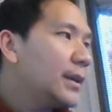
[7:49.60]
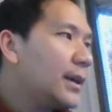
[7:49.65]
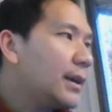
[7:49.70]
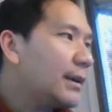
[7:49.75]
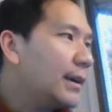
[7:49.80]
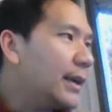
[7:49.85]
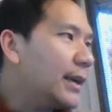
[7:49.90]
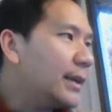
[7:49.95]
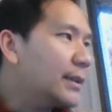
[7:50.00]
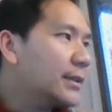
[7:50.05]

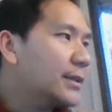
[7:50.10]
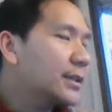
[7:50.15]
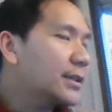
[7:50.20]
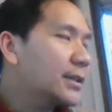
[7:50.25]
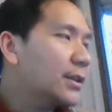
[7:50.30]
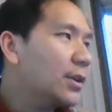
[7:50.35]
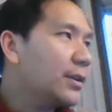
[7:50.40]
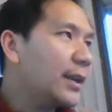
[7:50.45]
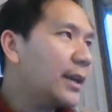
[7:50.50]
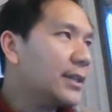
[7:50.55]
All right.
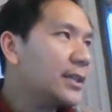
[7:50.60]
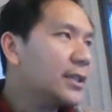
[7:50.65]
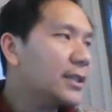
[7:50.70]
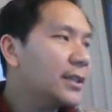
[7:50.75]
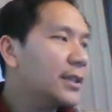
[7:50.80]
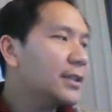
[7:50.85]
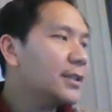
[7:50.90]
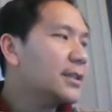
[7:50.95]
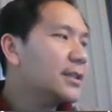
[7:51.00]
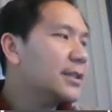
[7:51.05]
So that's
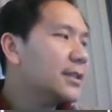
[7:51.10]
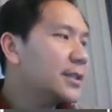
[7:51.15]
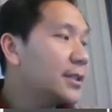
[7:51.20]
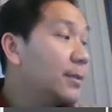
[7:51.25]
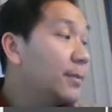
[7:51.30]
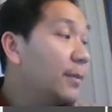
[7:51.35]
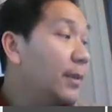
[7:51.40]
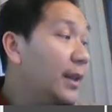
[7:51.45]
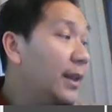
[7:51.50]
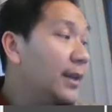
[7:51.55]
just
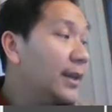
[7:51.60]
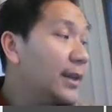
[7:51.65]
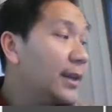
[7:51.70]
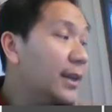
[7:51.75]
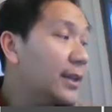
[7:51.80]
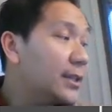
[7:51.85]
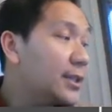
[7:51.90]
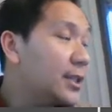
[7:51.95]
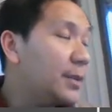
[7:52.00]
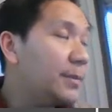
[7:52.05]
simulating
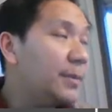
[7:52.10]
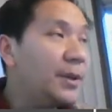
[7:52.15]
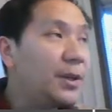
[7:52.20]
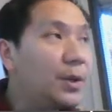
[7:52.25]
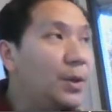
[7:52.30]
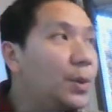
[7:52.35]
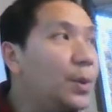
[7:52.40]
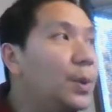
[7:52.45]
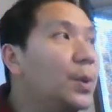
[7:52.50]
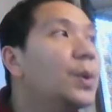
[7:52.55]
a
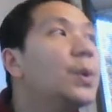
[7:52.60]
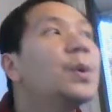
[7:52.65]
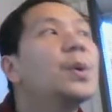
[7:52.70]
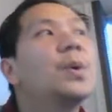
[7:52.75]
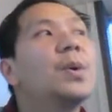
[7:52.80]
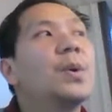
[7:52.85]
CPU.